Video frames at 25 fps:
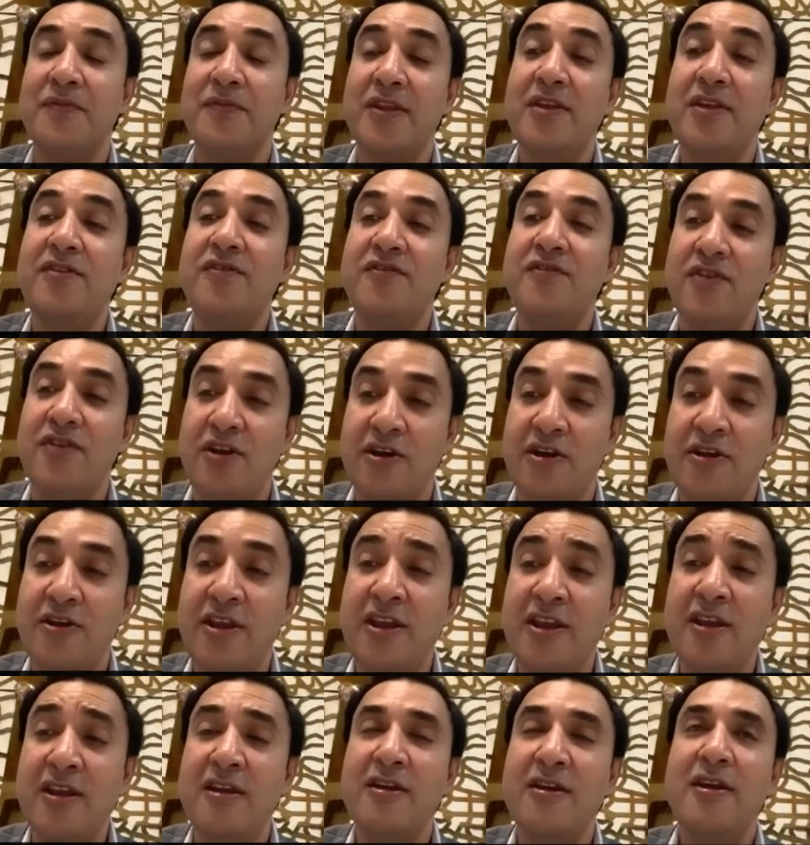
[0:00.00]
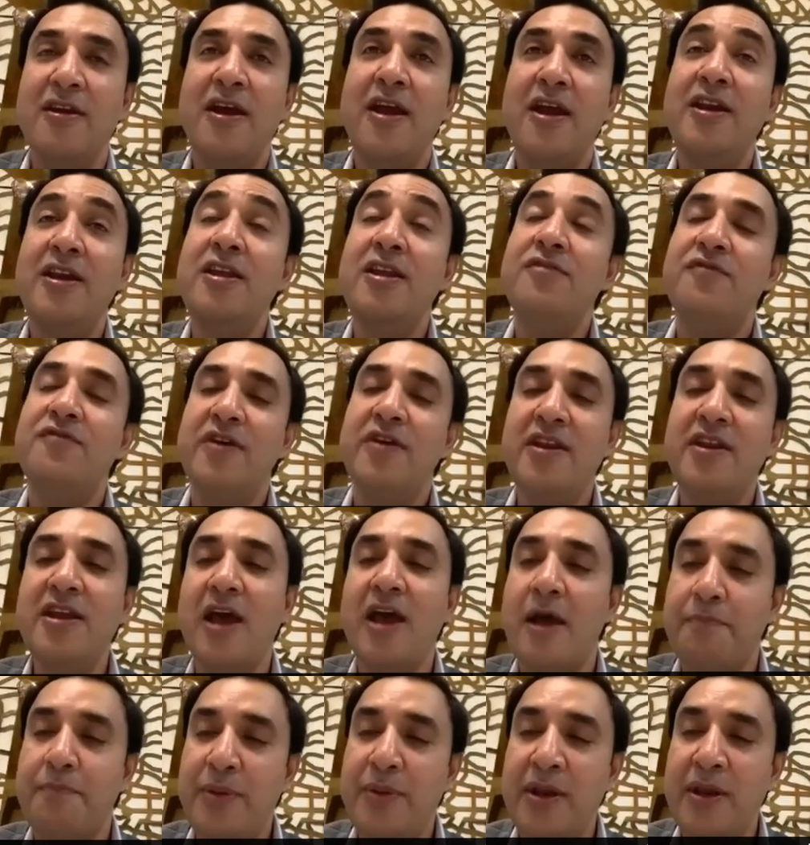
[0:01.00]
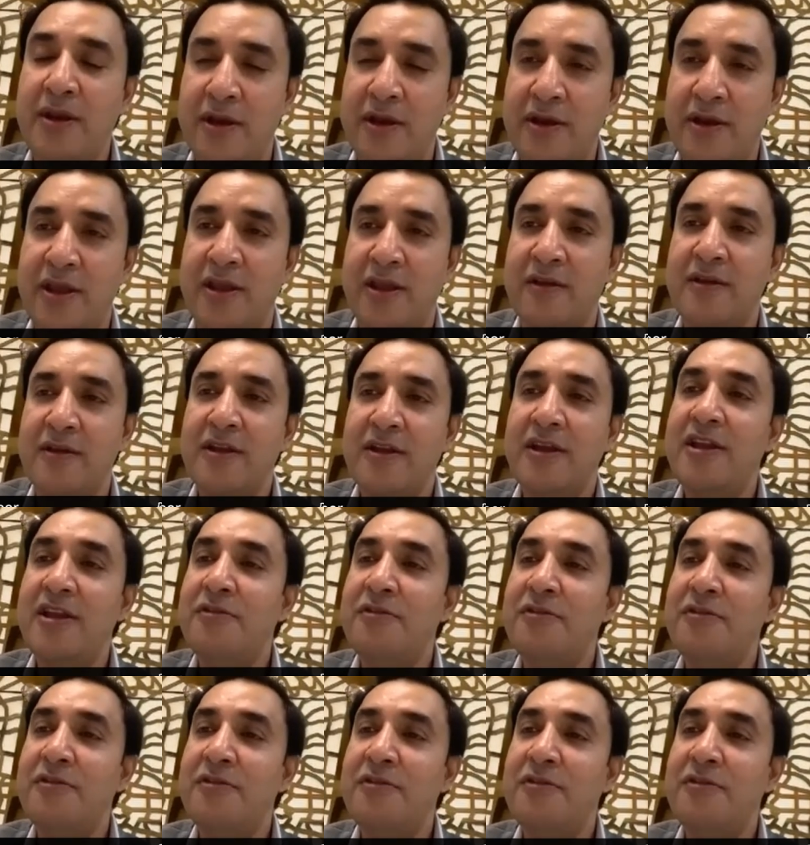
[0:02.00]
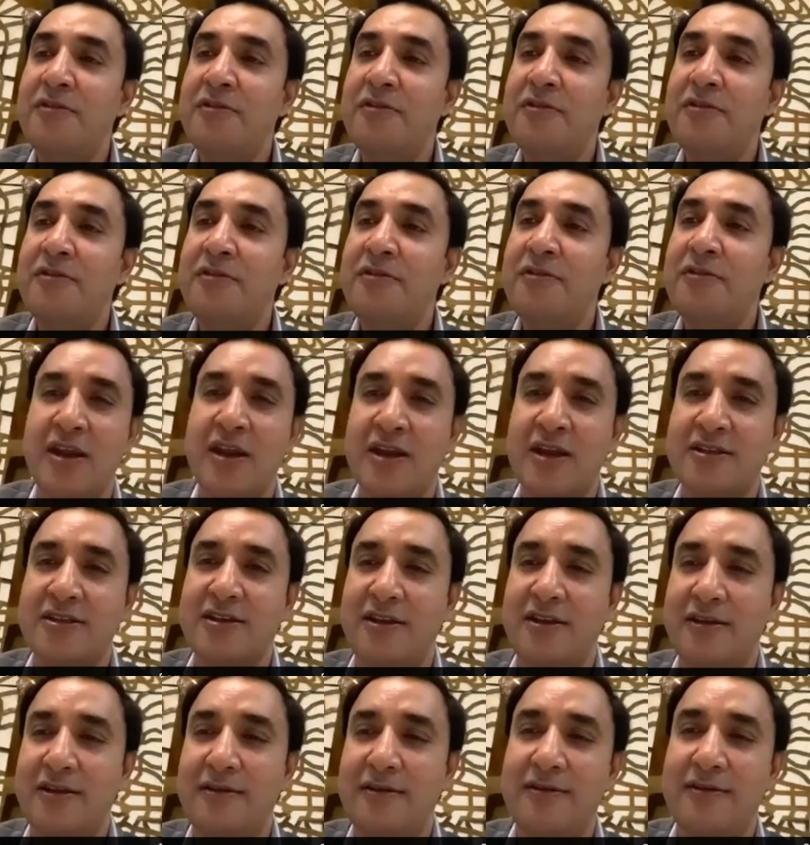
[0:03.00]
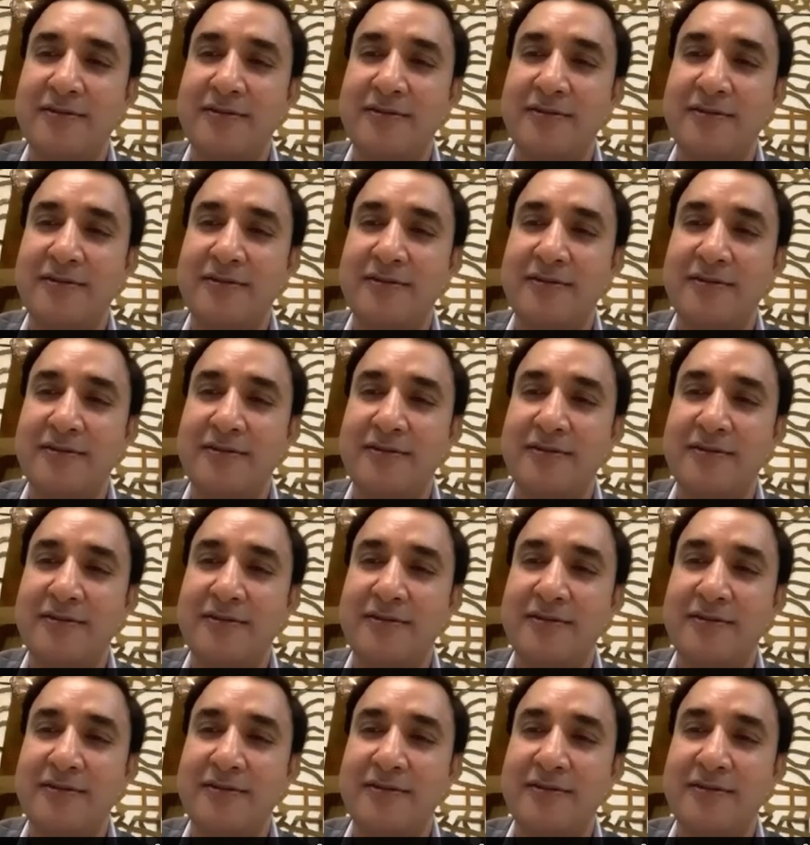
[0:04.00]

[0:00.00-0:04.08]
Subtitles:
he's learning and he's very happy learning. He's beating his mother actually.